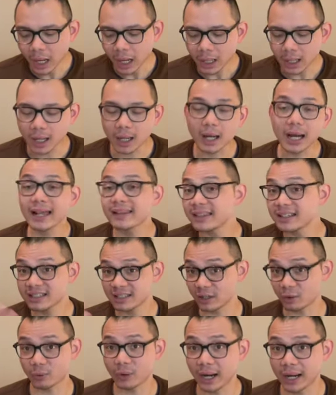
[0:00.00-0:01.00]
I think it's
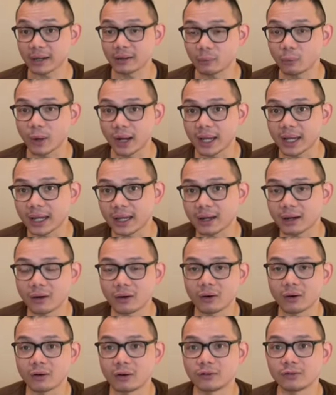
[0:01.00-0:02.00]
a great way
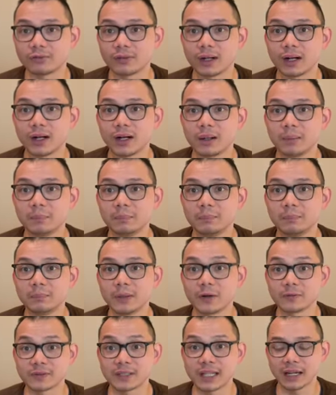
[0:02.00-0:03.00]
of
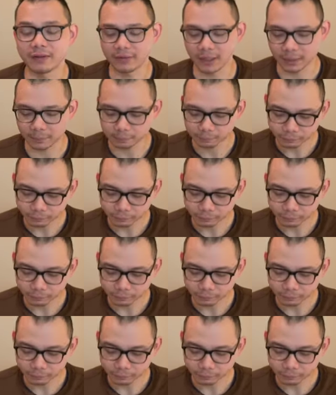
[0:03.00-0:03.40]
saving.